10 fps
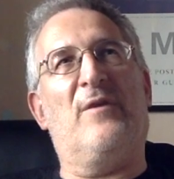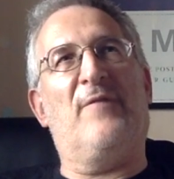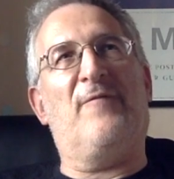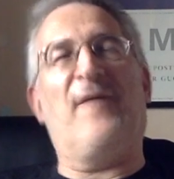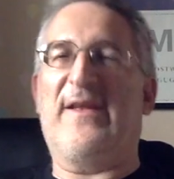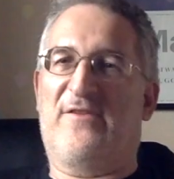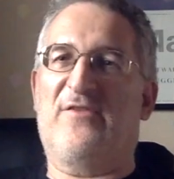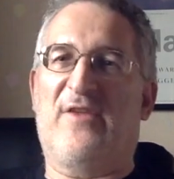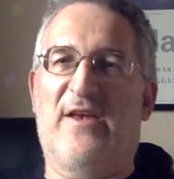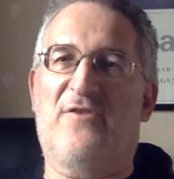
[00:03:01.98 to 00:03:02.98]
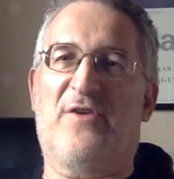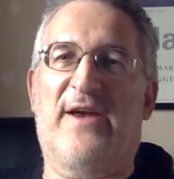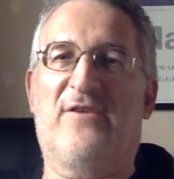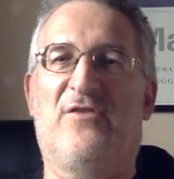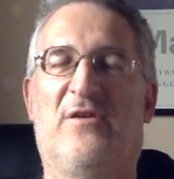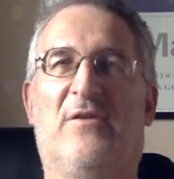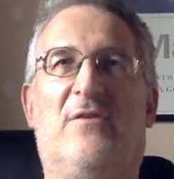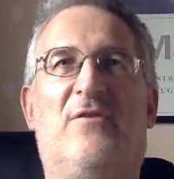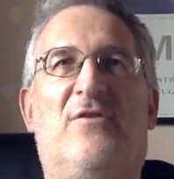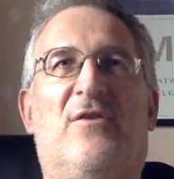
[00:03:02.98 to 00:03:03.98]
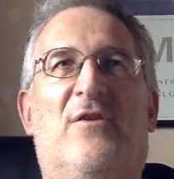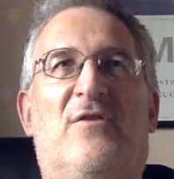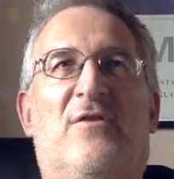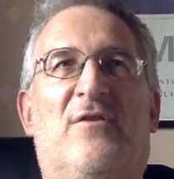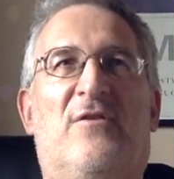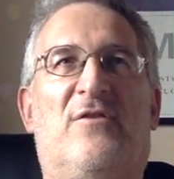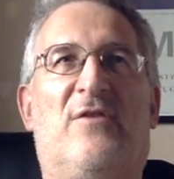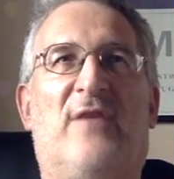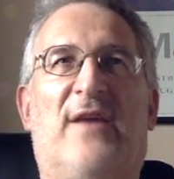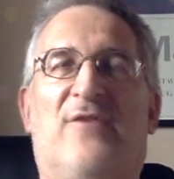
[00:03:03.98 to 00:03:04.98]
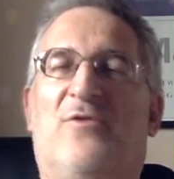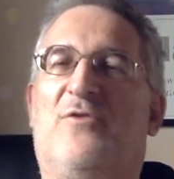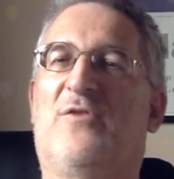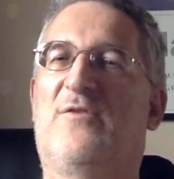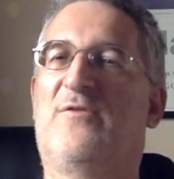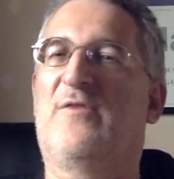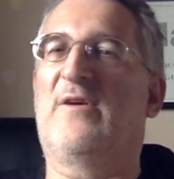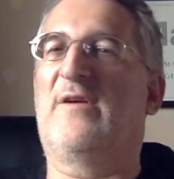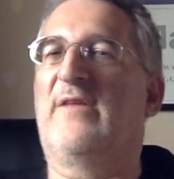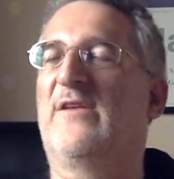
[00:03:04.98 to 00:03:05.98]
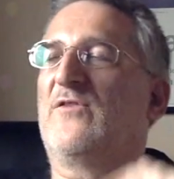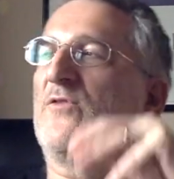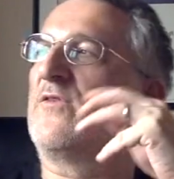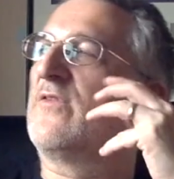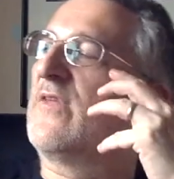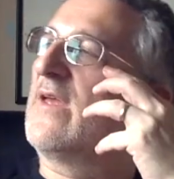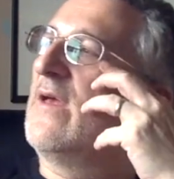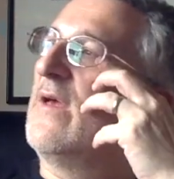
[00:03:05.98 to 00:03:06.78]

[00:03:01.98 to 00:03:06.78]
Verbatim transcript: fantasy attraction to to, to that sort of uh, that sort of thing.